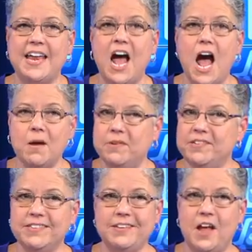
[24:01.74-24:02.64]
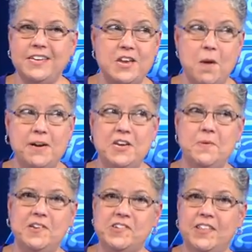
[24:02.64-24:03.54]
ad hoc. We just, uh, nobody
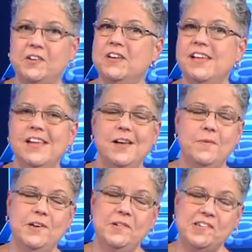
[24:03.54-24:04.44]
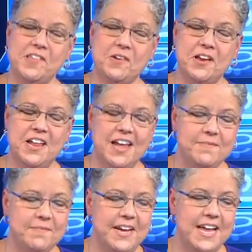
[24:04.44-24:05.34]
knew each other. We knew each other
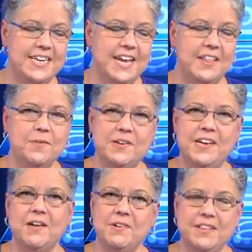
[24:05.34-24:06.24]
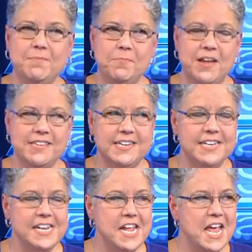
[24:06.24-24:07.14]
online. We got together. We got rid of the
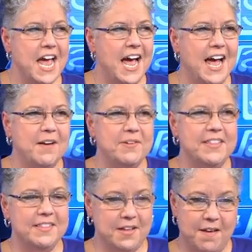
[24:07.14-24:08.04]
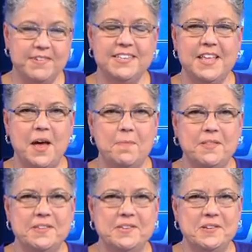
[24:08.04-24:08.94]
president uh, with obviously the help
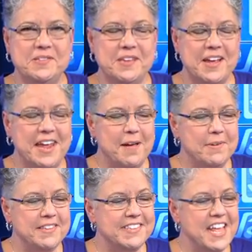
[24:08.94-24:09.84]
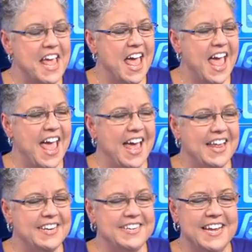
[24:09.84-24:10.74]
of the students on campus.
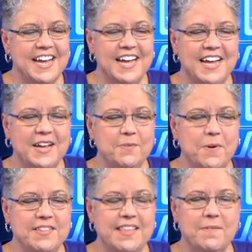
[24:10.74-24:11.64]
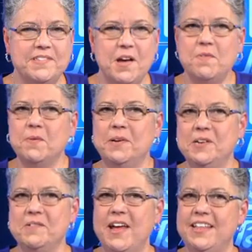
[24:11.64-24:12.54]
And uh, once that was over, we
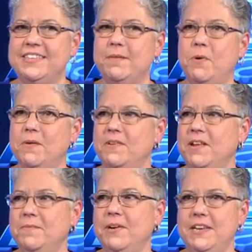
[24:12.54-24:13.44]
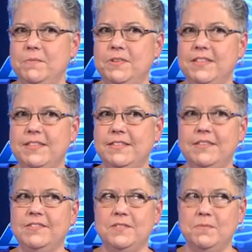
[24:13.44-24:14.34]
looked around and said, boy, you know, we, we, this,
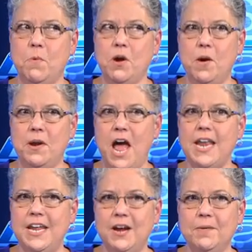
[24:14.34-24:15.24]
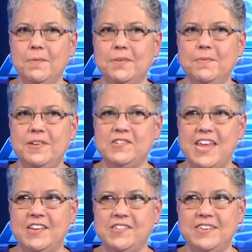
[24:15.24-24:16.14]
there's this more going on here. We just
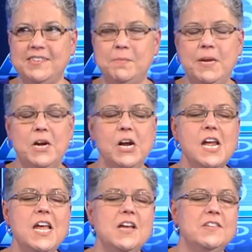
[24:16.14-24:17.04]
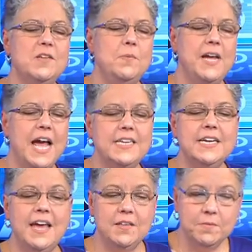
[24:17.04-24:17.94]
can't just disappear. So we got
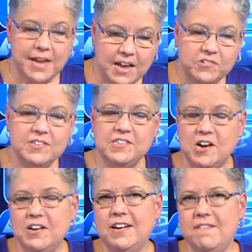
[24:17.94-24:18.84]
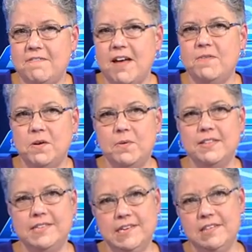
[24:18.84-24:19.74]
together, and we actually started a five oh one